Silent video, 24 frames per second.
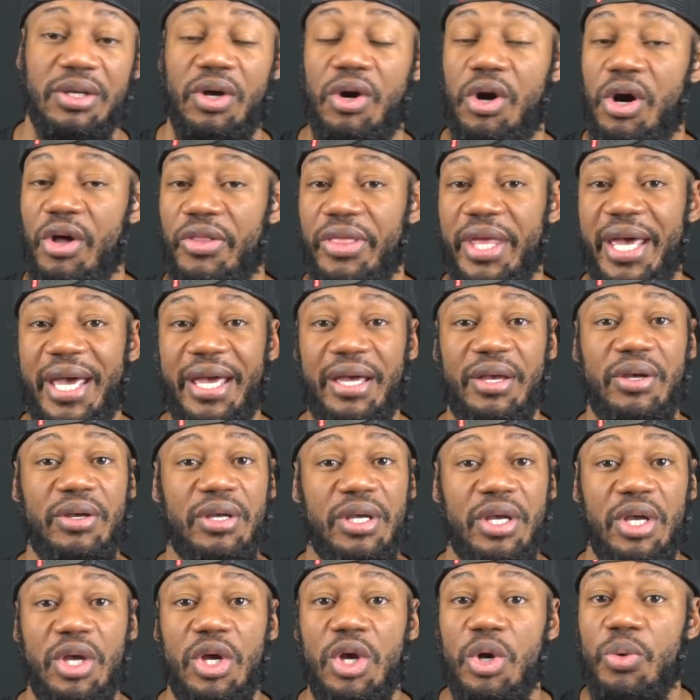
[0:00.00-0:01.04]
All that
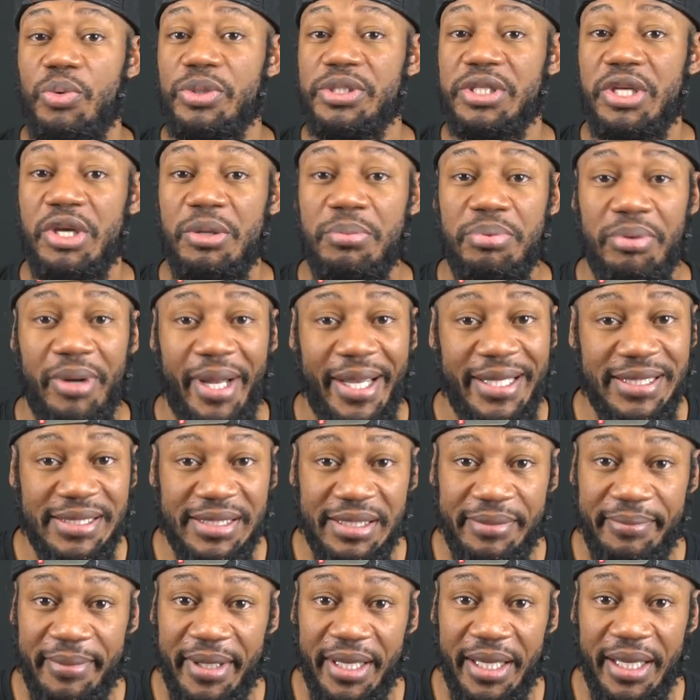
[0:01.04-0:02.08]
was good
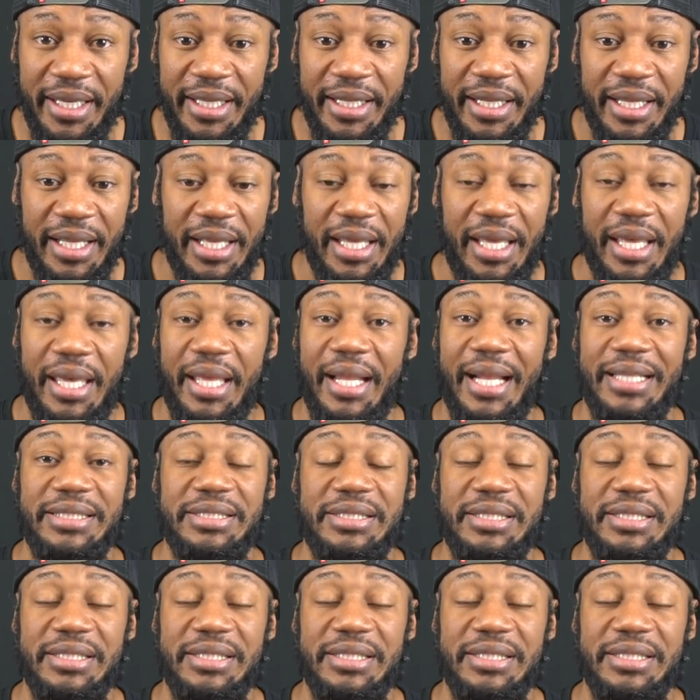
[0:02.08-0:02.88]
pricing, man and I